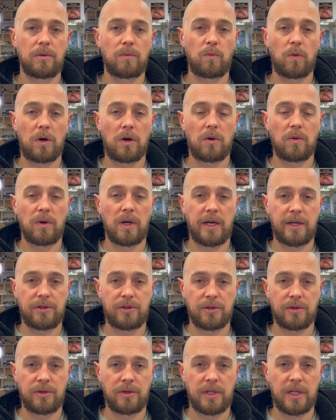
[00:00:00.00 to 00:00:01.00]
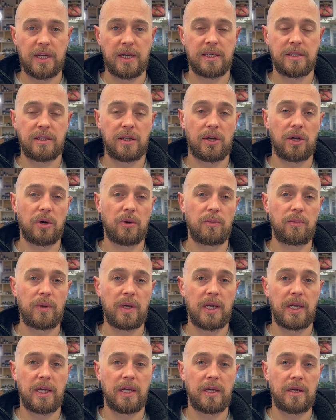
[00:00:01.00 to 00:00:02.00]
Wild Legend is the
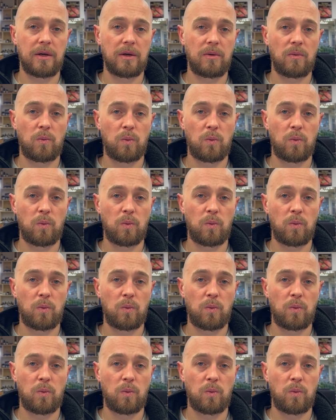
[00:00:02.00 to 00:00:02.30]
only